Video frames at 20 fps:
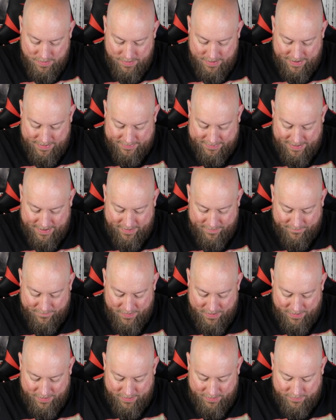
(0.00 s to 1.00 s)
That's kind of
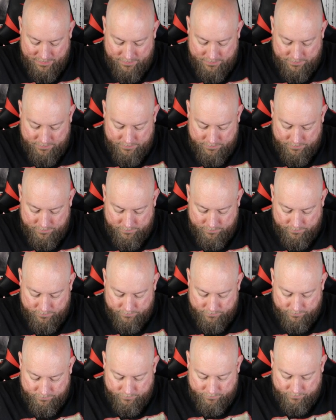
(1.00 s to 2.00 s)
funny.
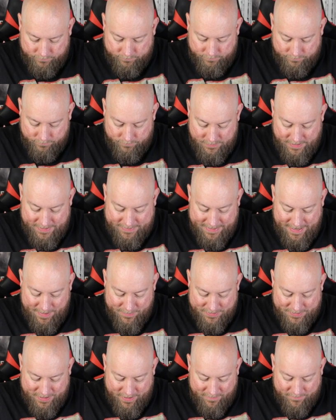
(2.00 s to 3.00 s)
That's
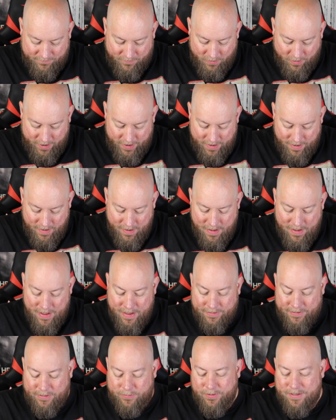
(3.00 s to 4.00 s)
Amazon for you.
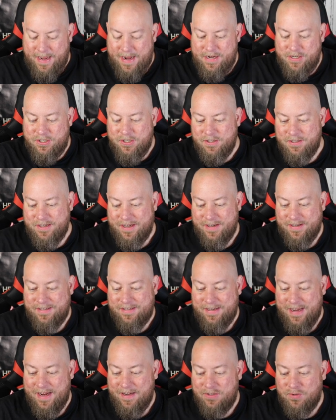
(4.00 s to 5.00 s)
Liquidations can
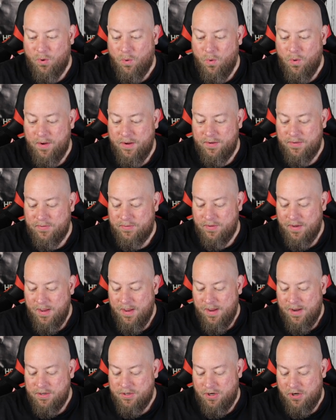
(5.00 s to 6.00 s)
say toys,
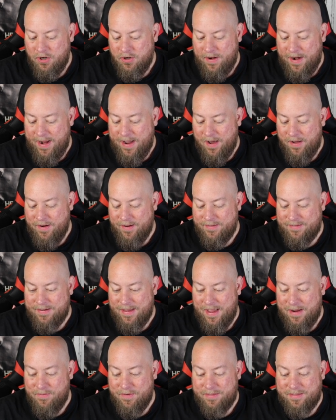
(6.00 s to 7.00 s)
turn around, and it's
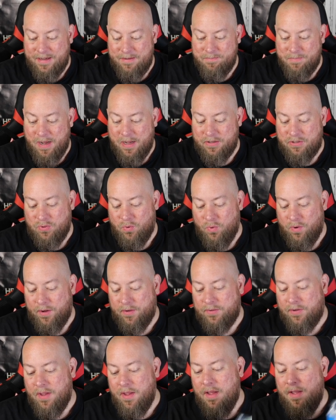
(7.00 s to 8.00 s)
everything but
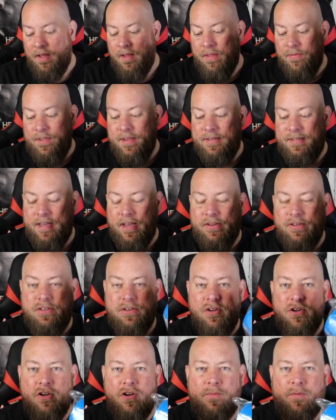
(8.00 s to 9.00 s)
toys. This sells
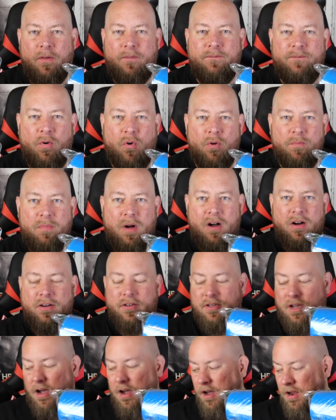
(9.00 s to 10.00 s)
new for
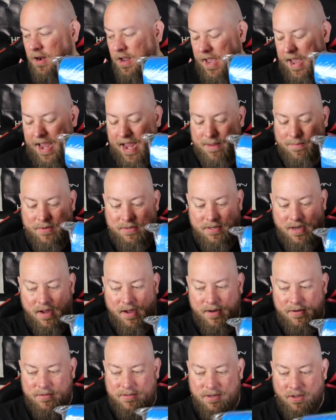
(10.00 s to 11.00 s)
$4 on
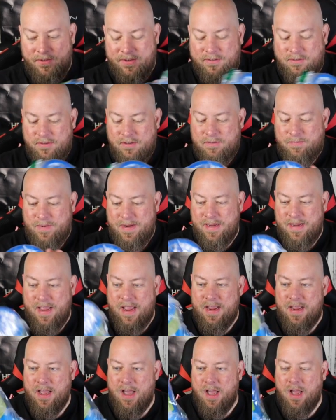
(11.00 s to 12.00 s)
Amazon, so this will just
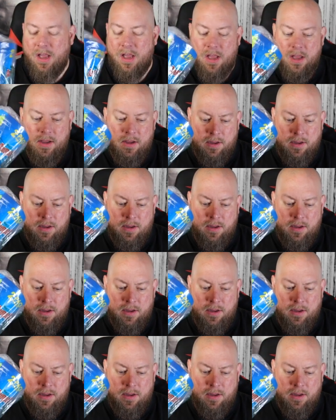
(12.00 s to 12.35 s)
be a